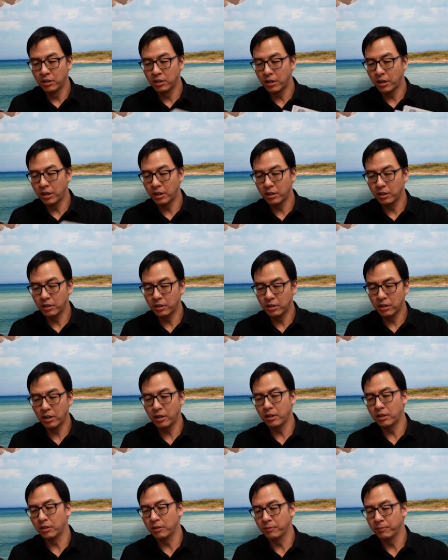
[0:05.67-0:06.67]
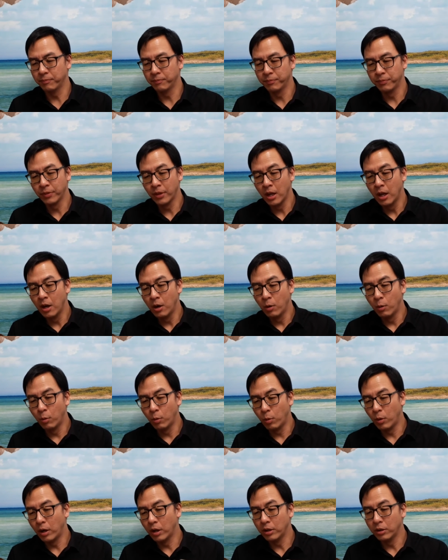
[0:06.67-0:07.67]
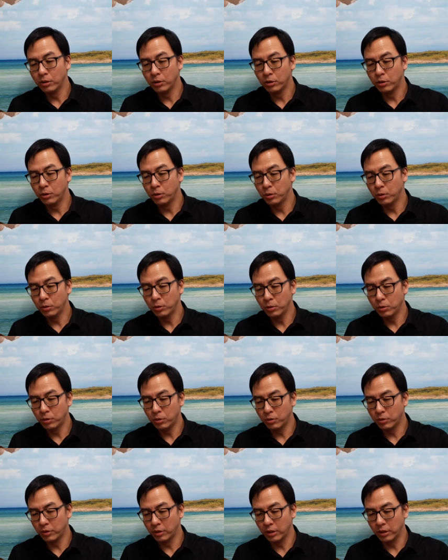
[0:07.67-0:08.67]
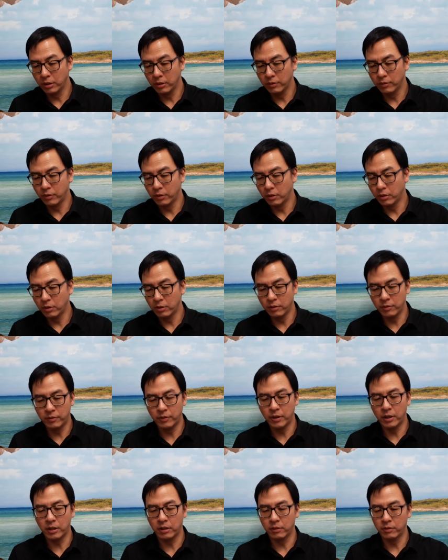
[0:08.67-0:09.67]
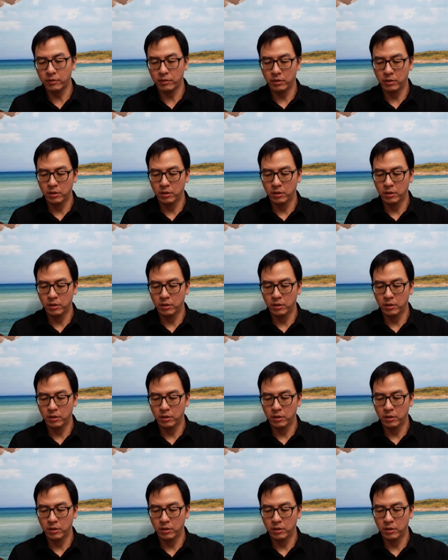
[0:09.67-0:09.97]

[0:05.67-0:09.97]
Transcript: nine, ten. One, two, three, four, five.